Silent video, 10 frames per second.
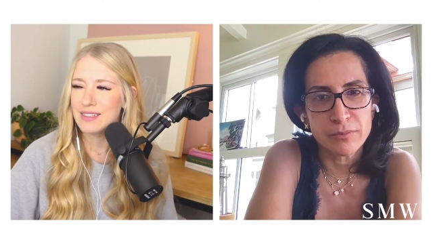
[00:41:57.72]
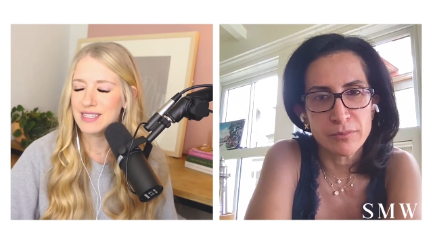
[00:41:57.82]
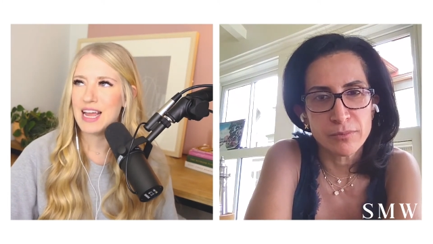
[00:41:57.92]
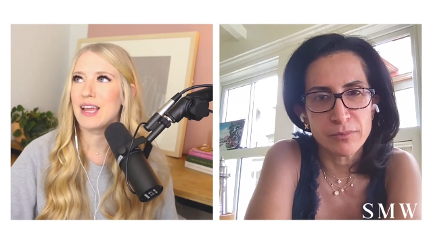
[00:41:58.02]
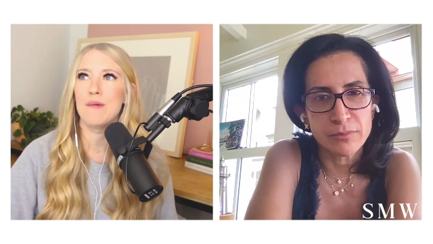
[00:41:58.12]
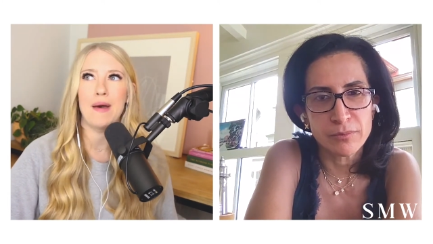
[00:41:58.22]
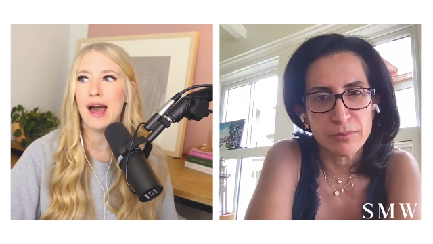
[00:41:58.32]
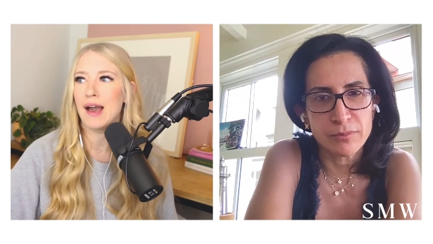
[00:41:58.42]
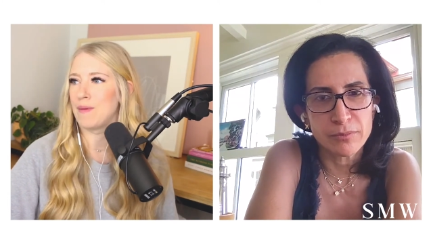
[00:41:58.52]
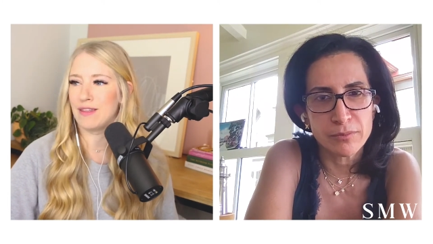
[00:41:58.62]
Speaker 1: taken
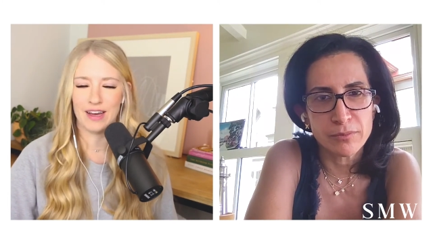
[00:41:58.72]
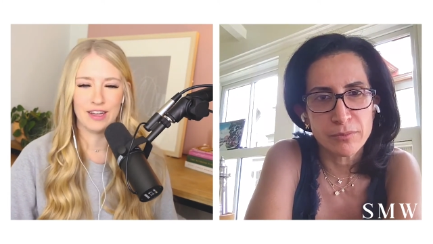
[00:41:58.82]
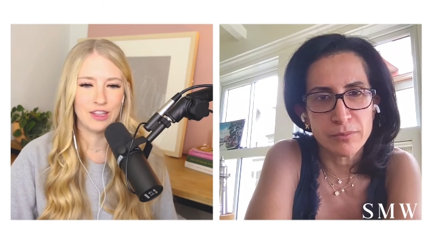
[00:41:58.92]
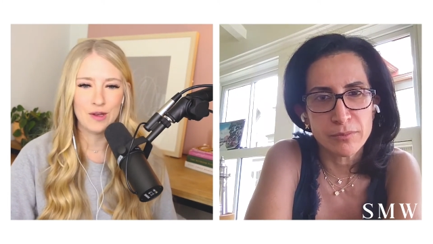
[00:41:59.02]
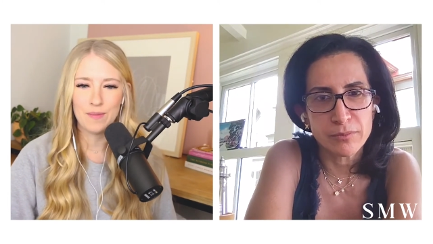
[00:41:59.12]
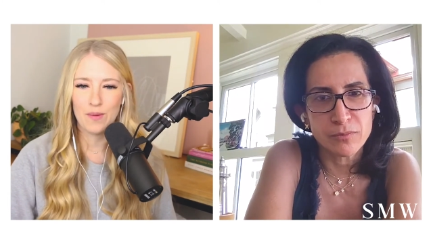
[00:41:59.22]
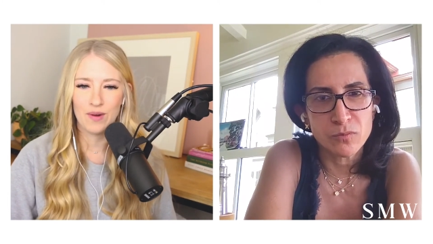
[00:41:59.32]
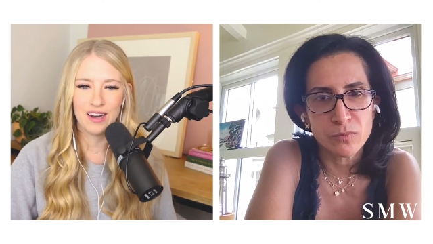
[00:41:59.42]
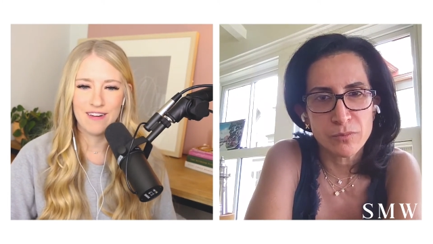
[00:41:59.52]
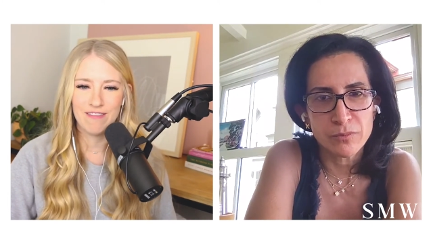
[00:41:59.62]
aback by the fact that you
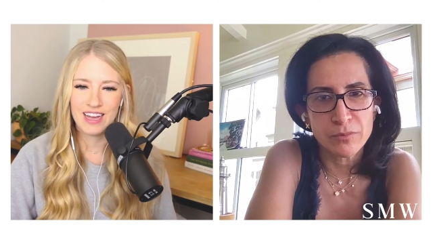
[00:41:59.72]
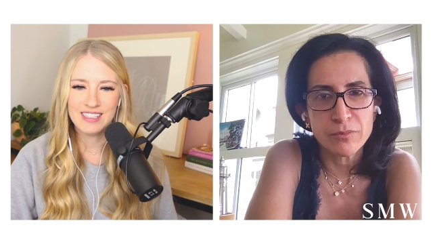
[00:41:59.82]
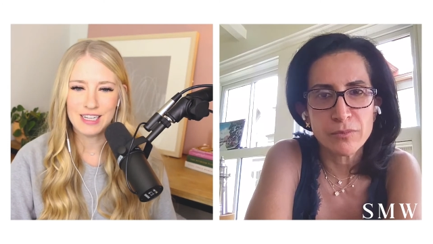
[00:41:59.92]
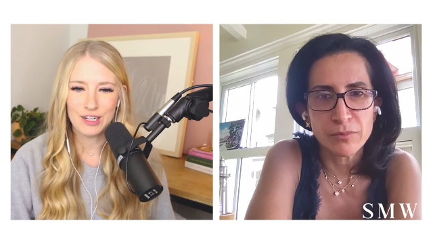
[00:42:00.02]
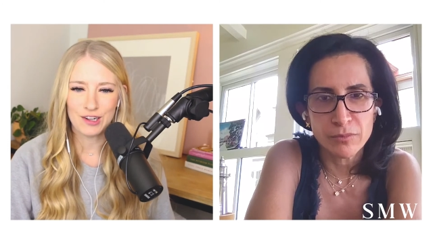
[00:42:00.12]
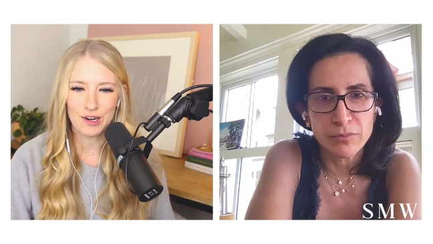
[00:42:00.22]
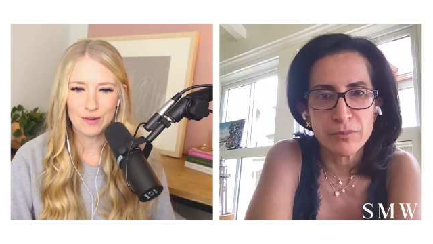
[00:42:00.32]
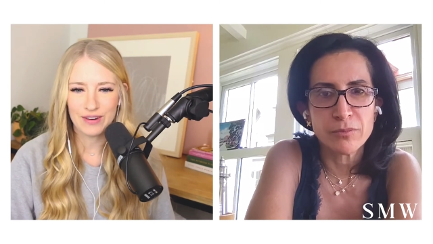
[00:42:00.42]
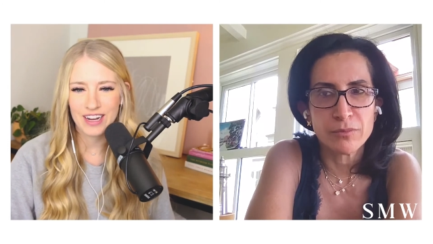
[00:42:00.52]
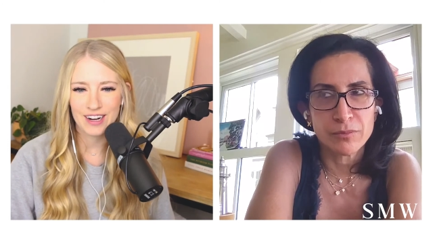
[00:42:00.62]
might want to advance in your
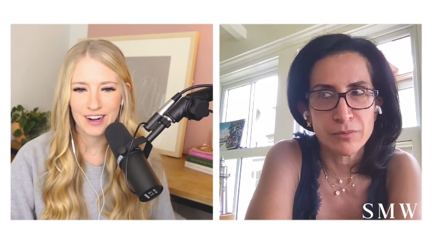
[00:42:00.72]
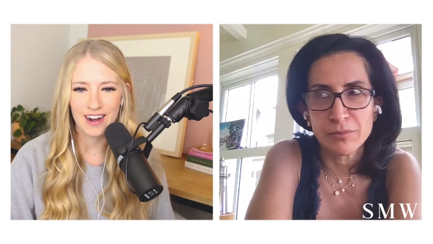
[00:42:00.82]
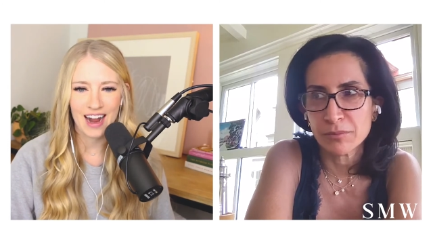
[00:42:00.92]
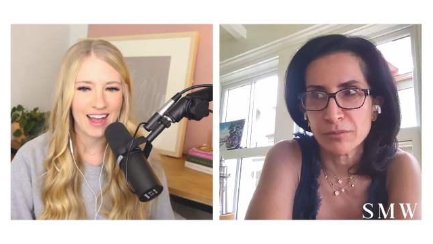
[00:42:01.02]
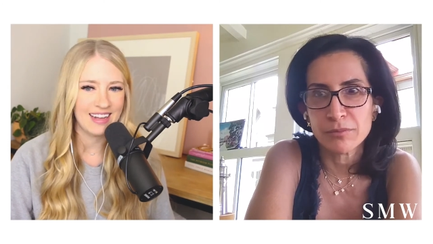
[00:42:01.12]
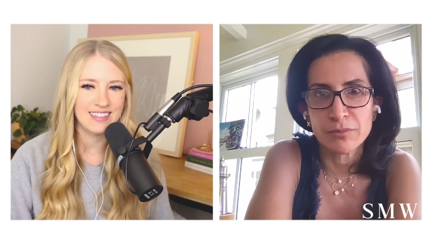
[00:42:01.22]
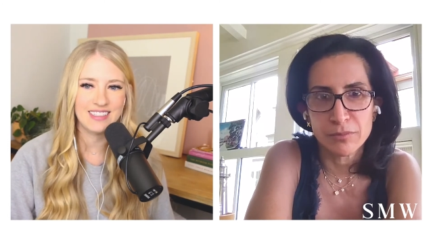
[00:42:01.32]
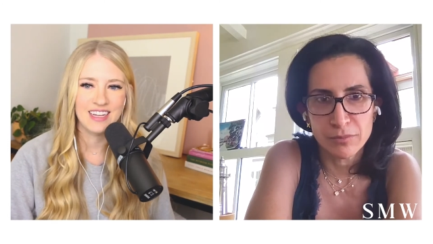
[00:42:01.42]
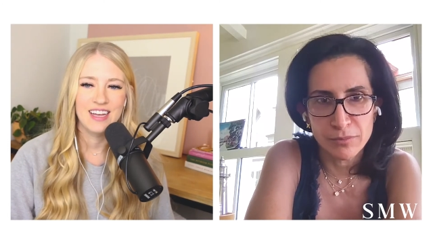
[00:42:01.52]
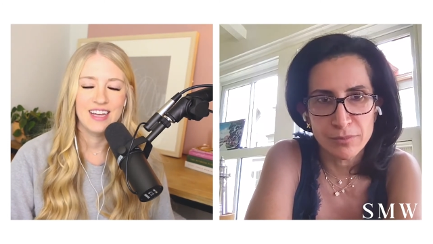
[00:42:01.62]
career
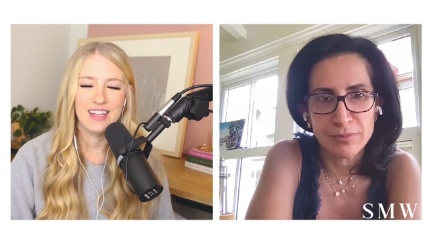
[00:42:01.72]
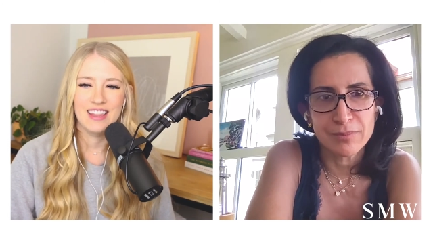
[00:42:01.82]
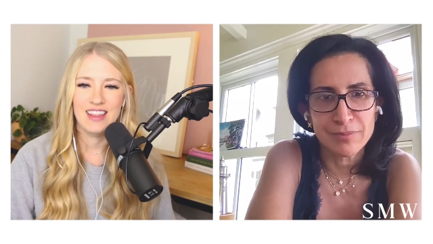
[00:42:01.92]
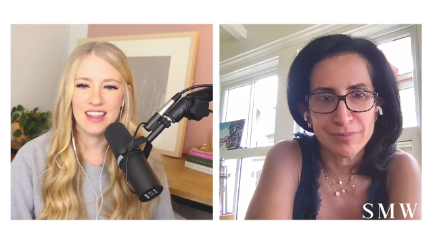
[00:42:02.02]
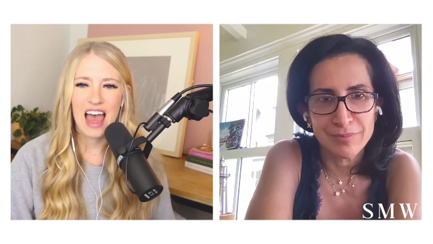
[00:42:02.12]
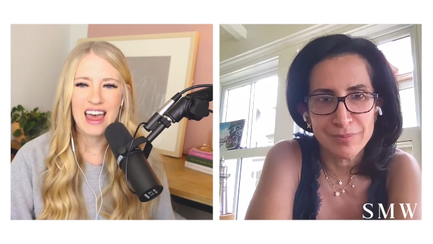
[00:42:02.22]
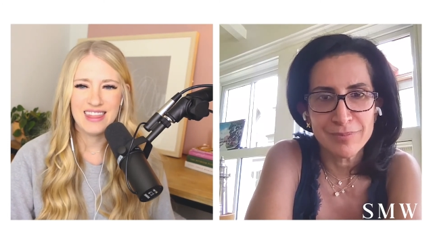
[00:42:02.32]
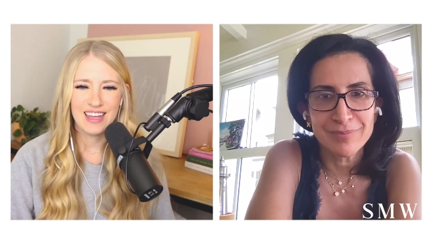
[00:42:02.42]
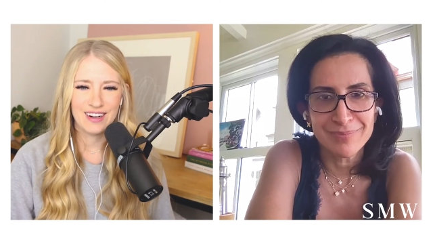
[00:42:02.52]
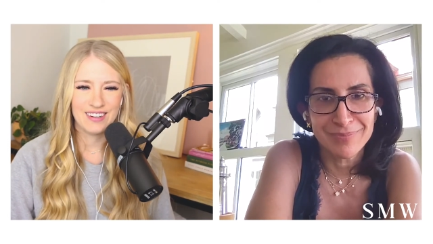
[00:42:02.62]
and
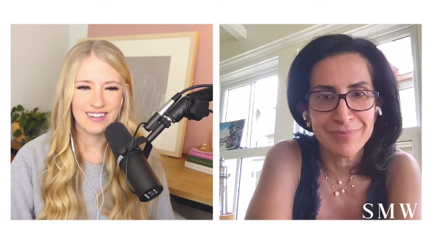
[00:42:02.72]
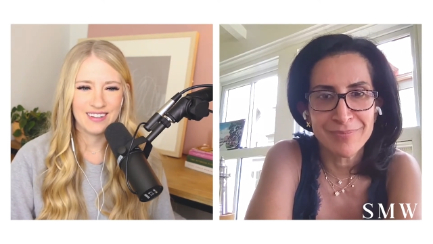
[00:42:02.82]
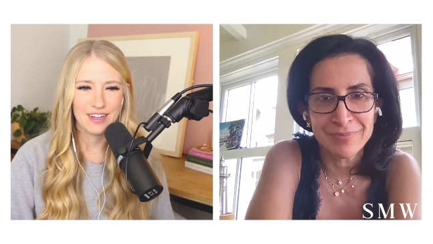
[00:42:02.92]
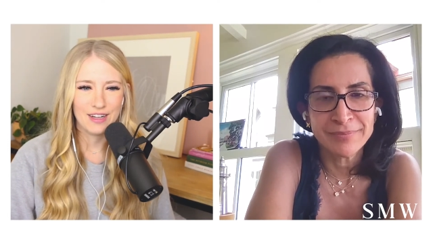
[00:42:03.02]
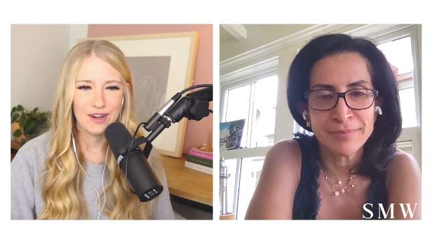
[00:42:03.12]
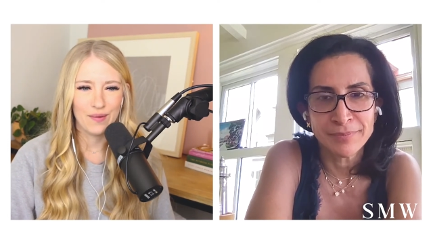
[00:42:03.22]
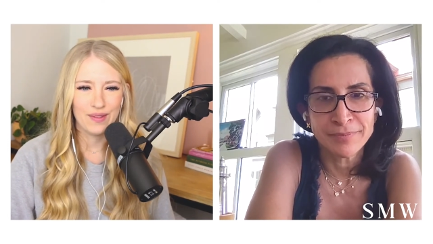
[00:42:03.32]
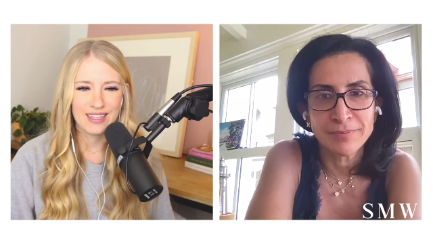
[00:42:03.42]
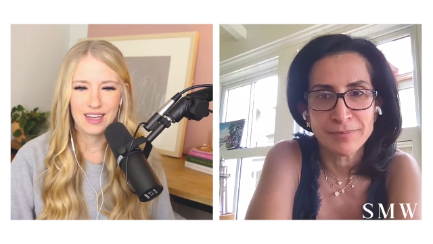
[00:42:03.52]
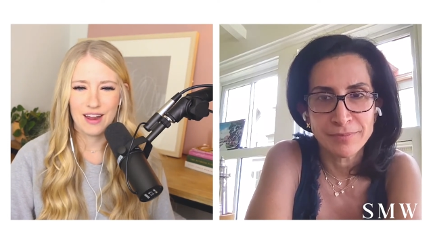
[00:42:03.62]
and they're you
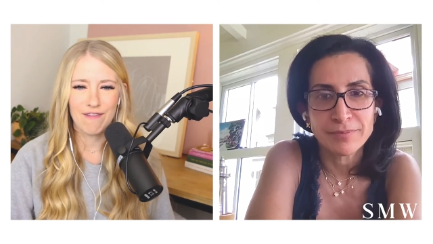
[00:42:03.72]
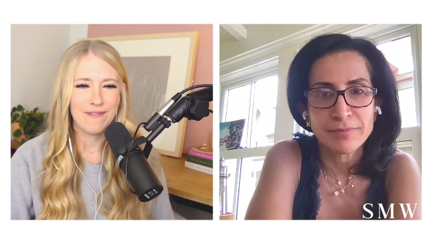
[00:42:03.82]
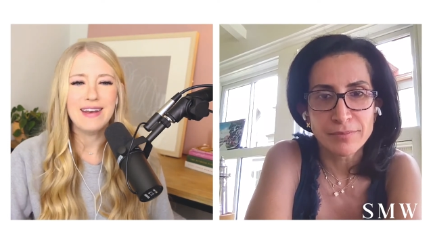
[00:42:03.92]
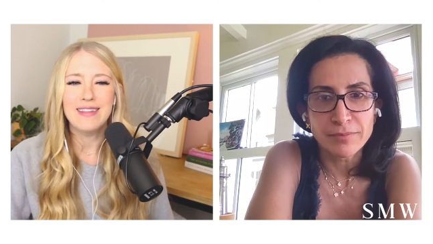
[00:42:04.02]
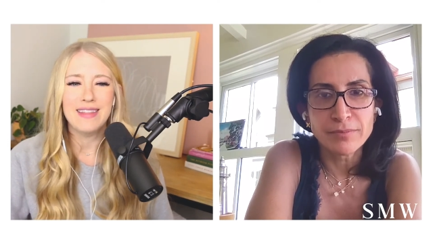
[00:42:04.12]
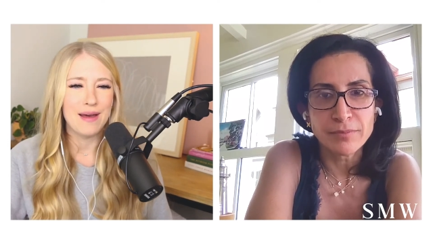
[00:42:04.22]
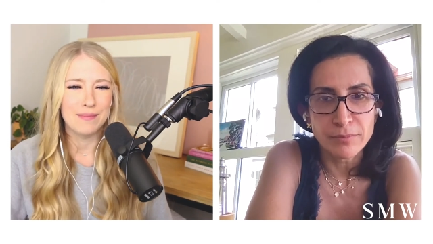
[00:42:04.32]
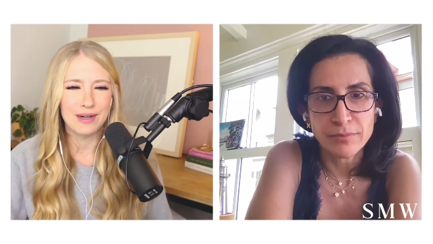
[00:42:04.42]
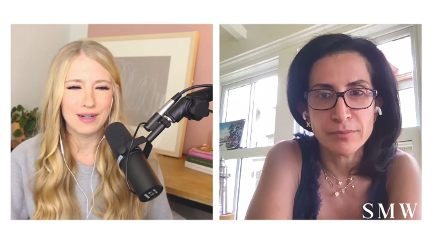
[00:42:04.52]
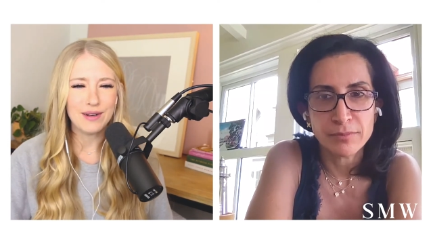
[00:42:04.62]
know that's going to offend
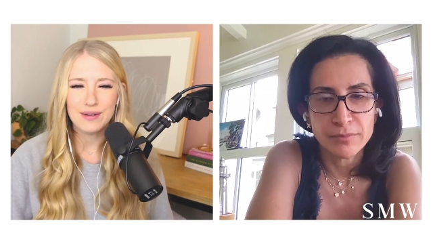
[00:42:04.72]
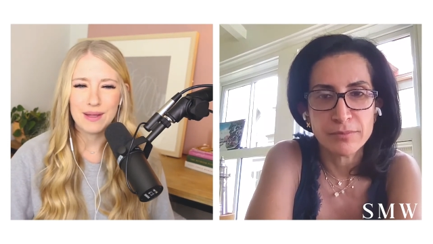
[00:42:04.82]
them or you know